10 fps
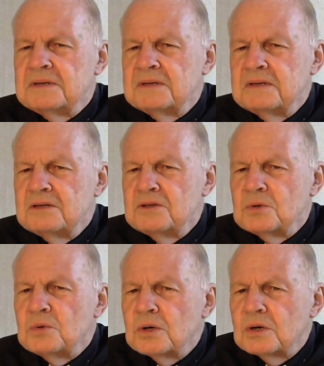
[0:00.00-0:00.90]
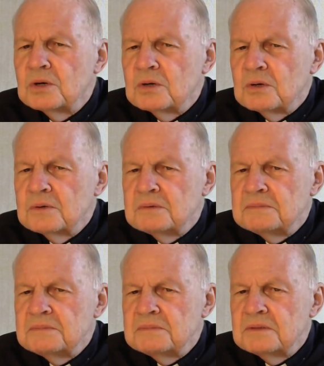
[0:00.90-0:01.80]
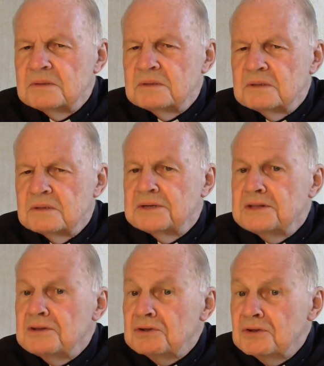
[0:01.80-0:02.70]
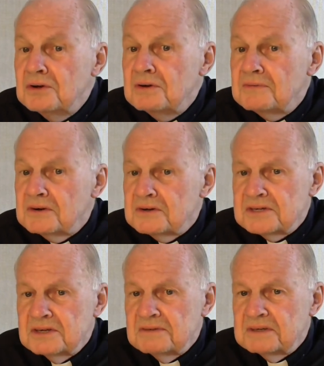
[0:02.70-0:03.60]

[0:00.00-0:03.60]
in the world or in the universe even.